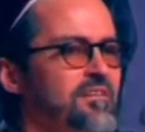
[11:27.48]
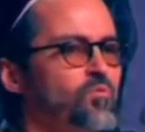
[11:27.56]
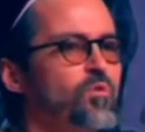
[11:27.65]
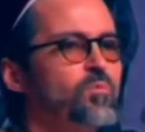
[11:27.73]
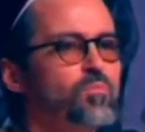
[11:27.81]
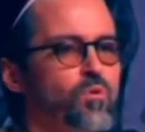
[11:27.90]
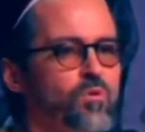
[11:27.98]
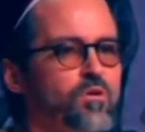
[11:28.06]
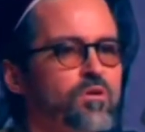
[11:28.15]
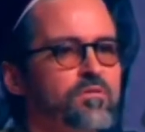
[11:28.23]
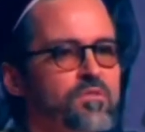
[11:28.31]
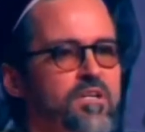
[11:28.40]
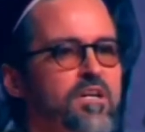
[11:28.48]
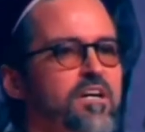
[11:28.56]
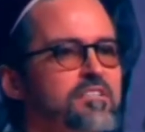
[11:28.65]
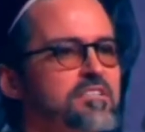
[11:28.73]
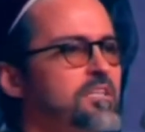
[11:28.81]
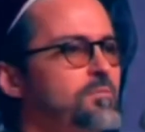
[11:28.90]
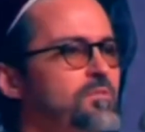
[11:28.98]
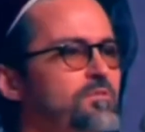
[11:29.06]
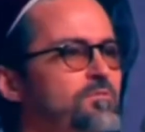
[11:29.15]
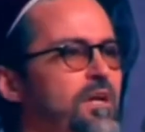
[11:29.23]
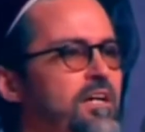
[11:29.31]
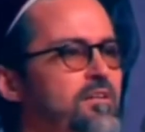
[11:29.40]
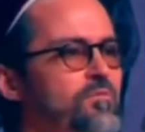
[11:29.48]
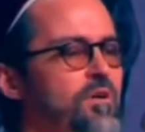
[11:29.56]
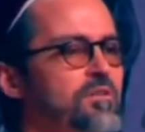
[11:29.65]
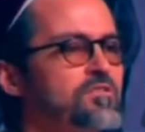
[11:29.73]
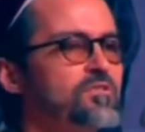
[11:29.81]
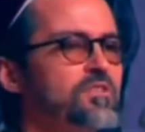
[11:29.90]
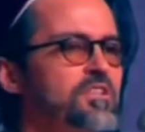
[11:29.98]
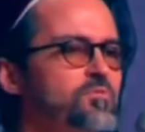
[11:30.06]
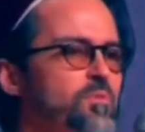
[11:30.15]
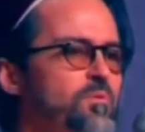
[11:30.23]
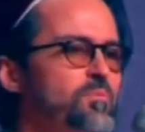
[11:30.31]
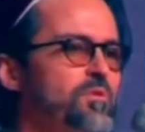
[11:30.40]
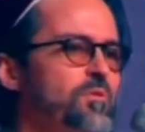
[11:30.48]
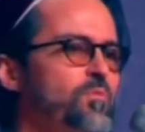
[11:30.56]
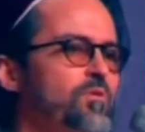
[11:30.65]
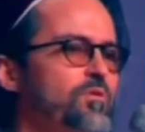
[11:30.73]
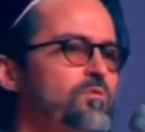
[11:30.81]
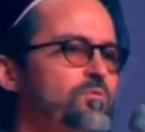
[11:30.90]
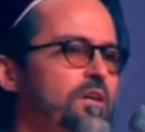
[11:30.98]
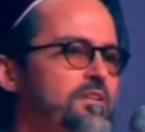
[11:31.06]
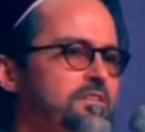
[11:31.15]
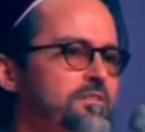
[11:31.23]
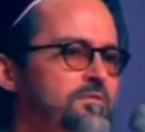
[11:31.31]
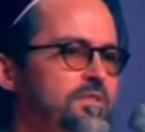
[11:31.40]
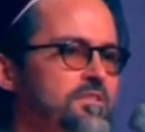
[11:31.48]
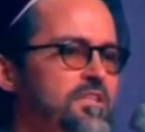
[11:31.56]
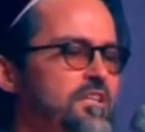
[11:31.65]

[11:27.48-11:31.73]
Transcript: We're bored of the concept of right and wrong. So these people are moral relativists.